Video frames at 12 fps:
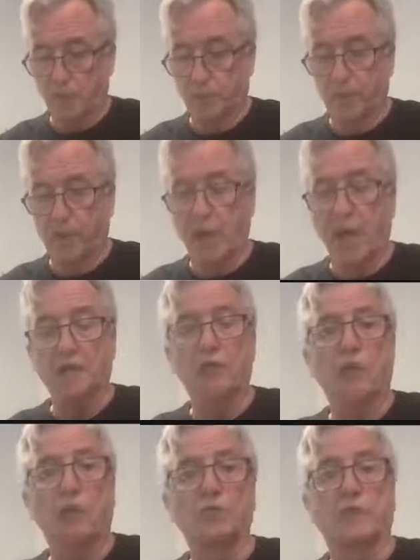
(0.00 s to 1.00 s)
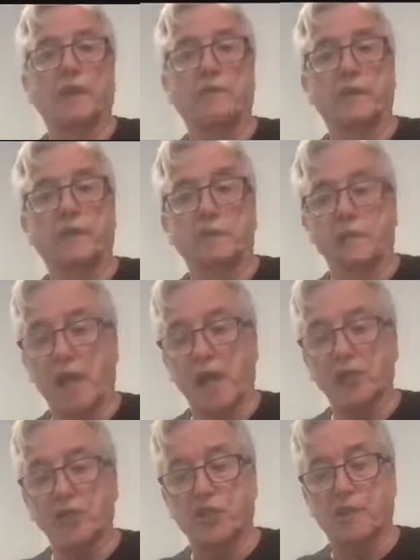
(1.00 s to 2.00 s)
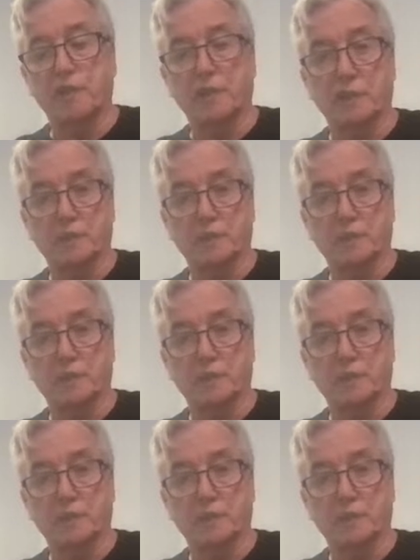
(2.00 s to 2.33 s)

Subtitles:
the cargo hold cover, the hatch cover,